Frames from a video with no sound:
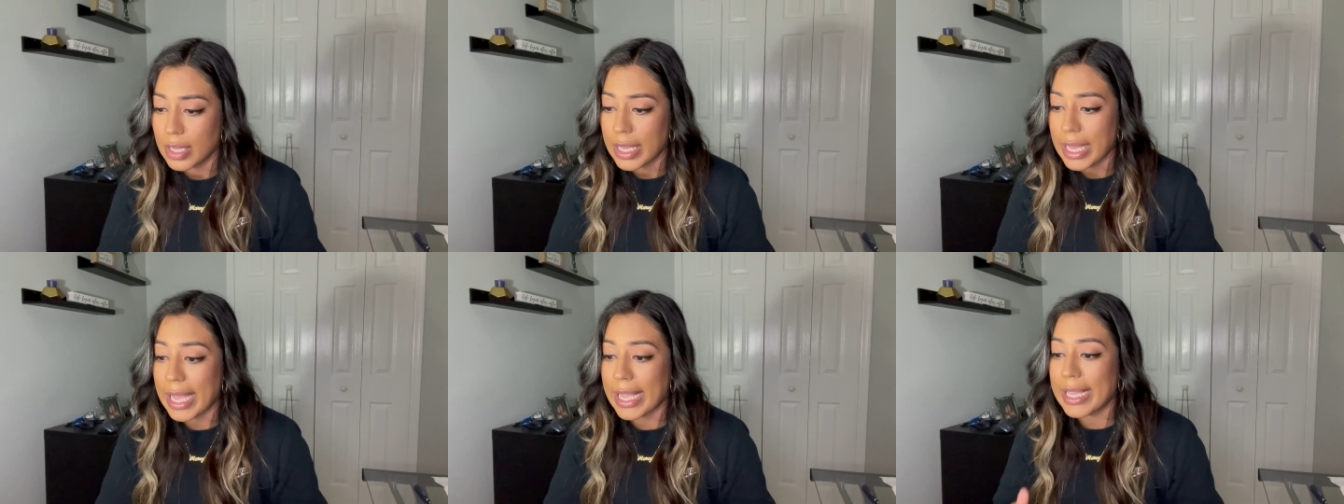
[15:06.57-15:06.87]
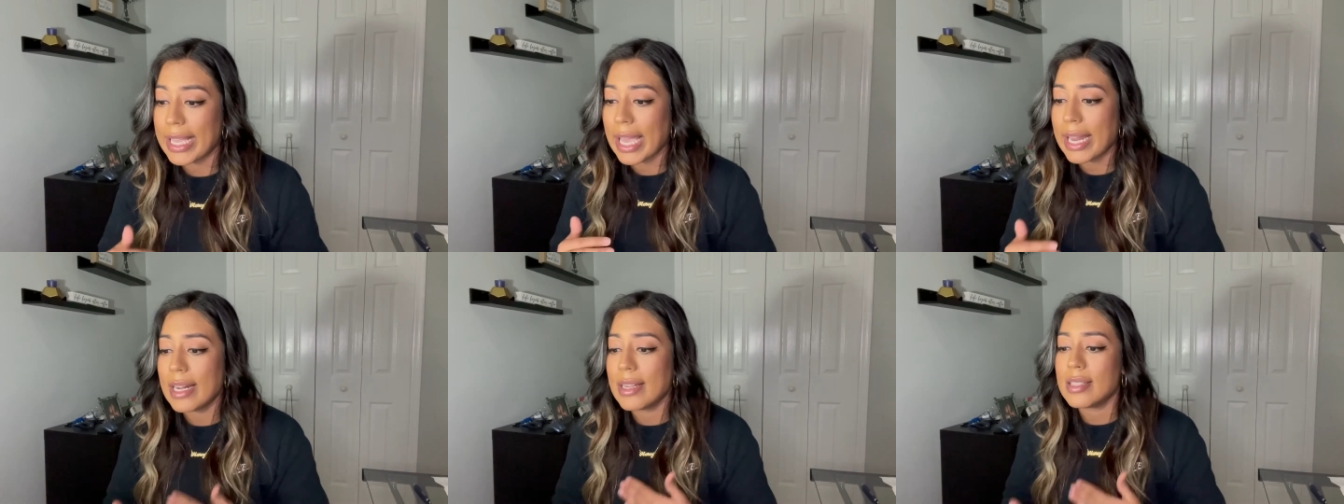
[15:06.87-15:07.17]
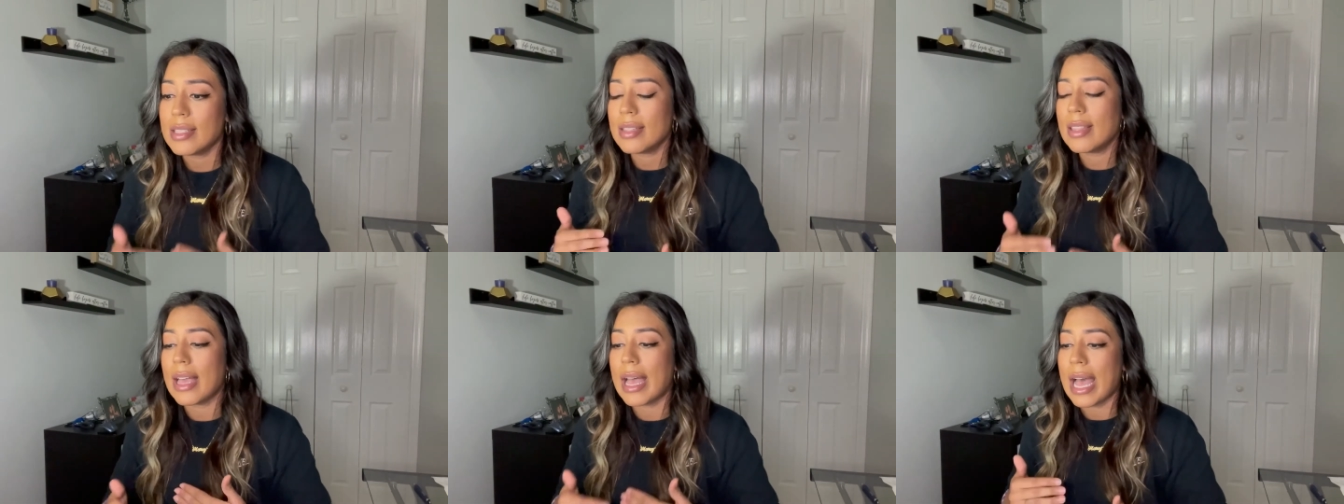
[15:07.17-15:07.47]
And get
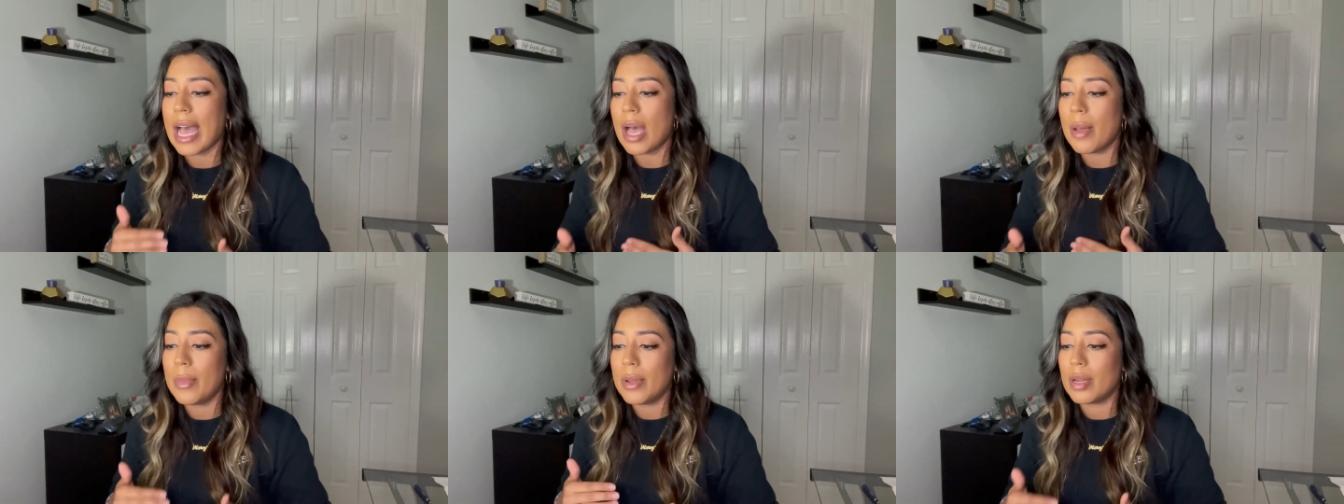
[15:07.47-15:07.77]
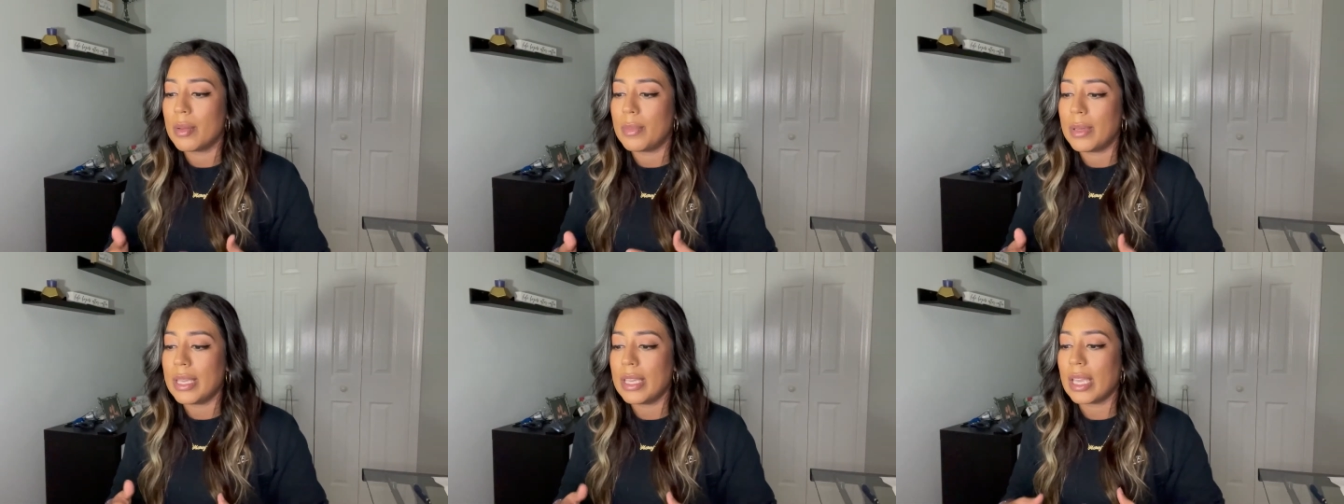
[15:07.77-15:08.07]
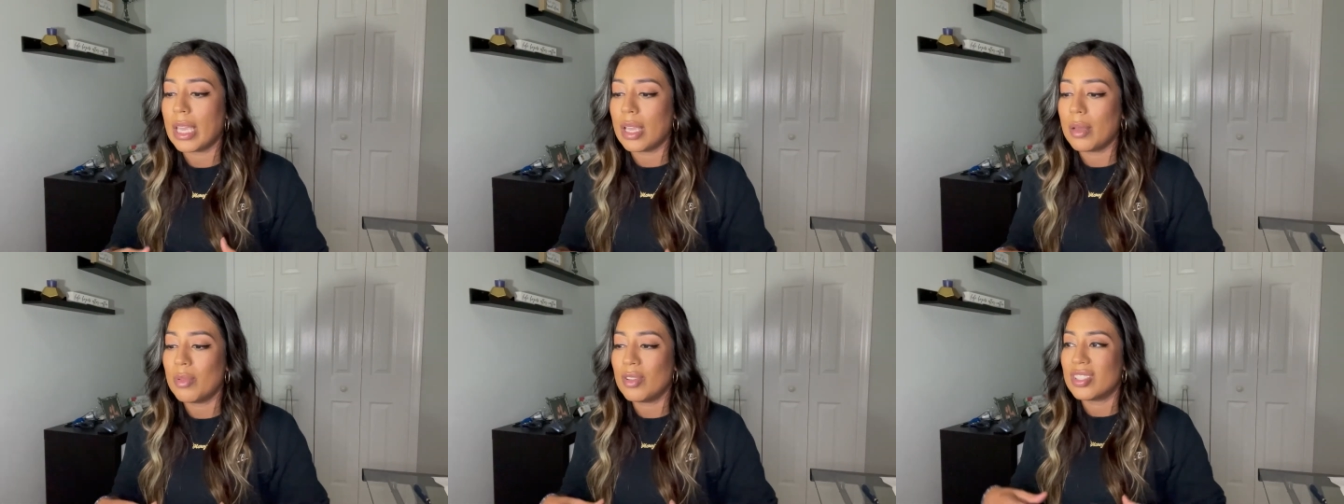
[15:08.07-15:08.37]
into the habit of being
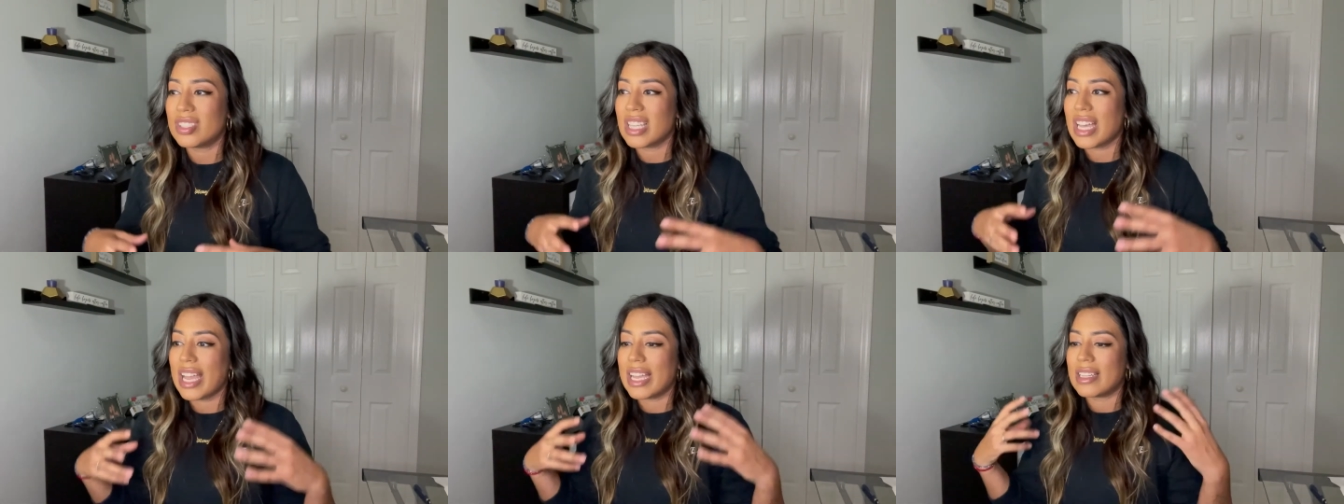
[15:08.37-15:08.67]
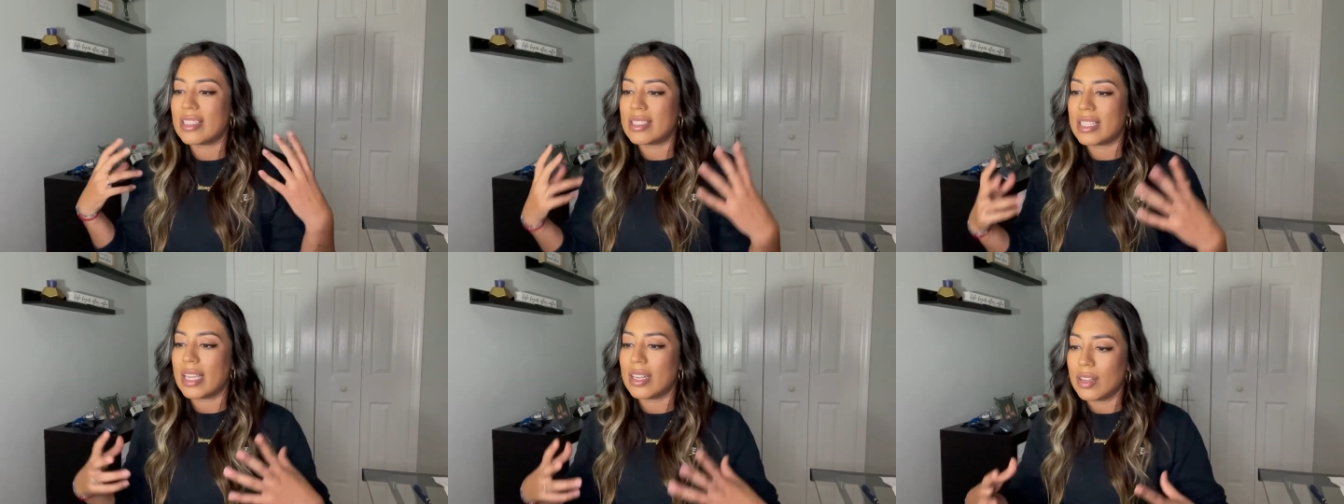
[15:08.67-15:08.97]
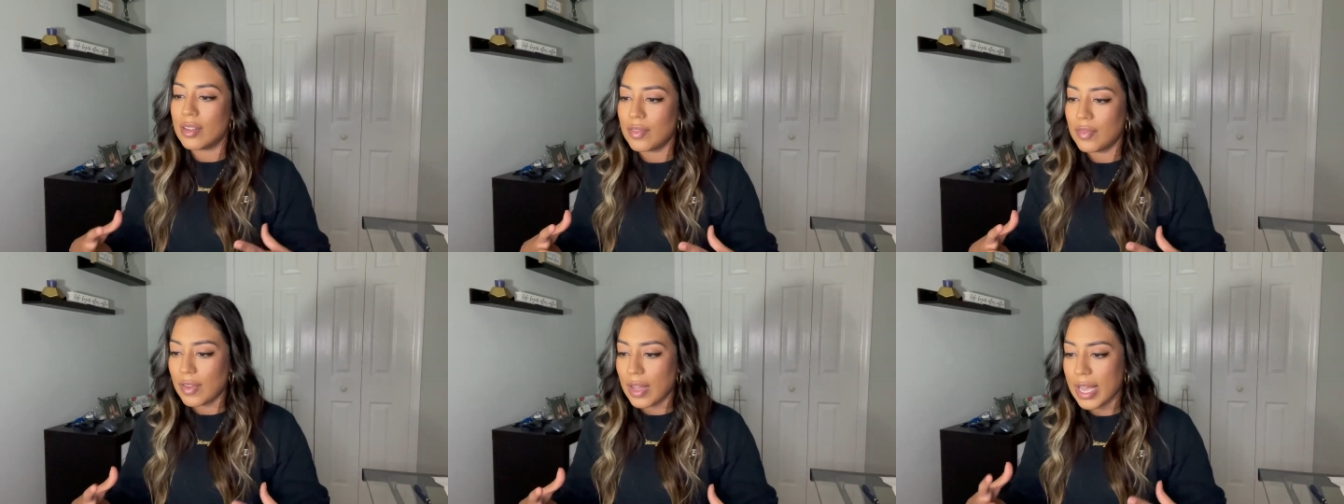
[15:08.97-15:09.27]
able to
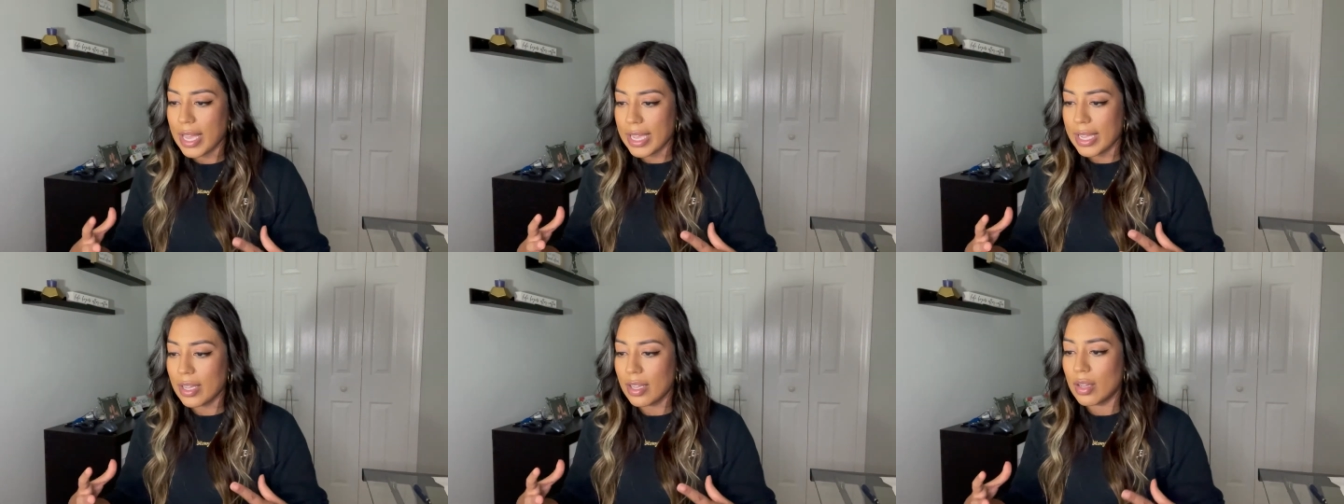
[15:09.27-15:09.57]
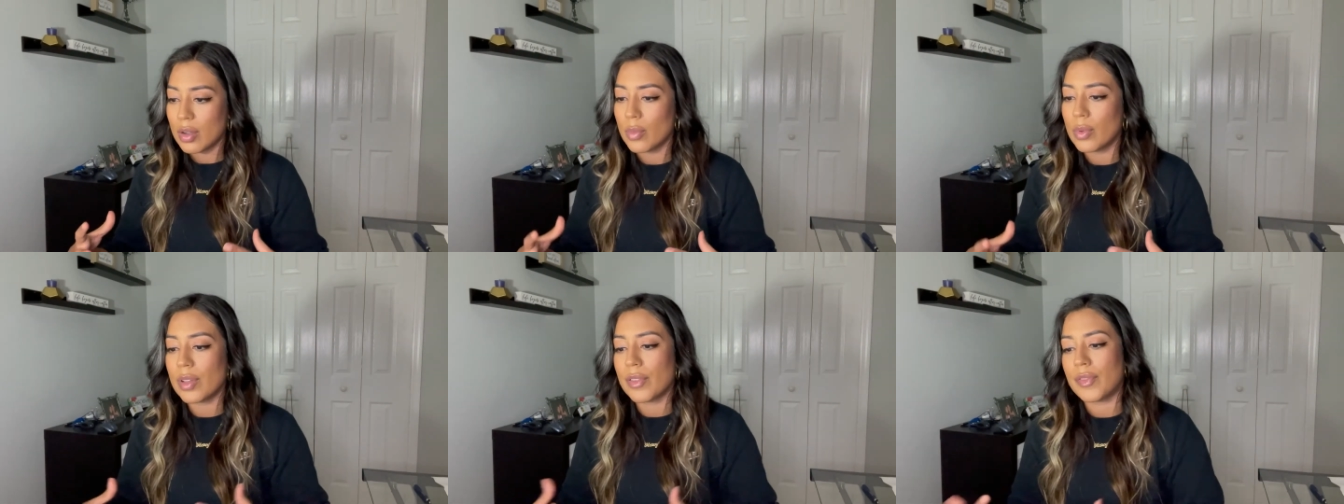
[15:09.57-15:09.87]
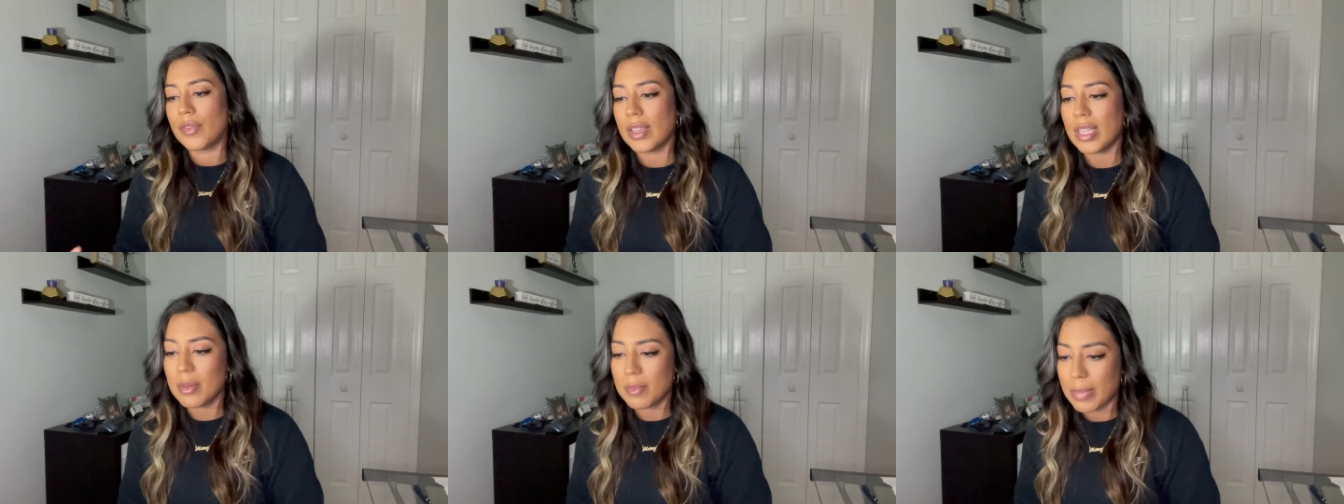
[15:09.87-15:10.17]
identify with
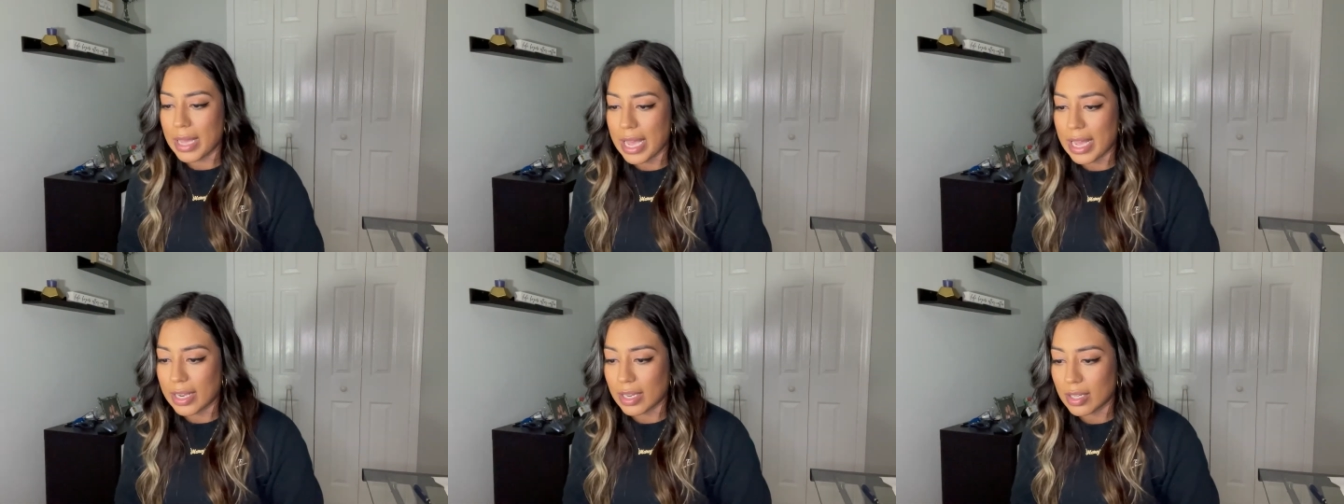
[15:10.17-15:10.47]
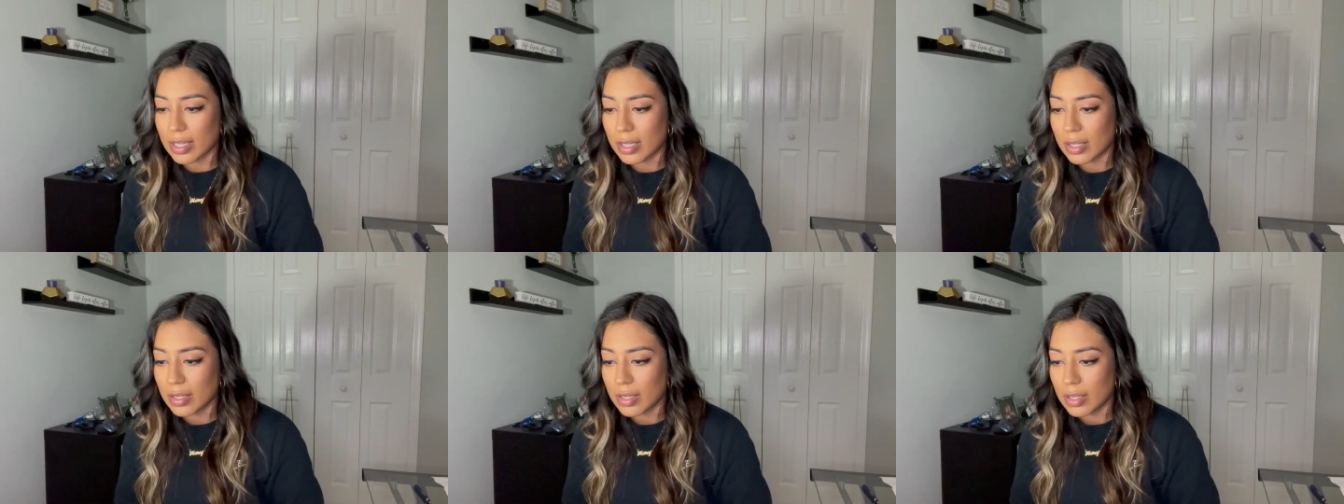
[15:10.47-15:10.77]
feedback.